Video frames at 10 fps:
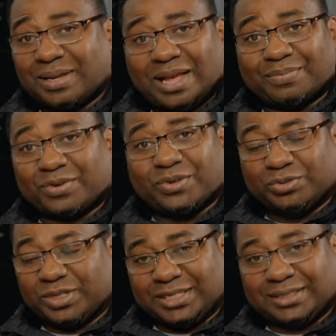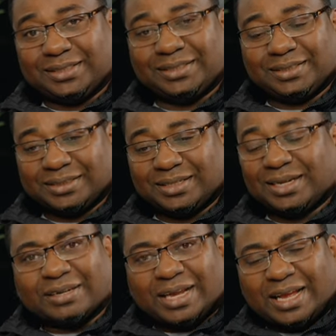I'm cool with it.
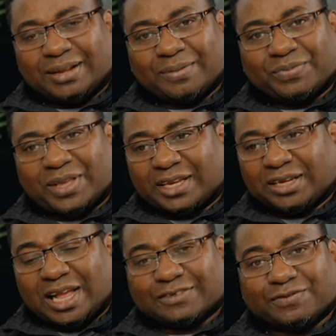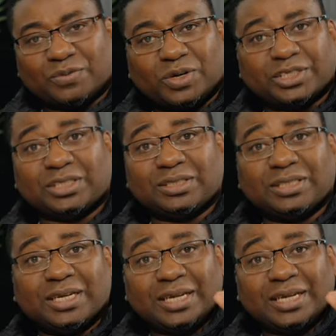Thank you guys for watching.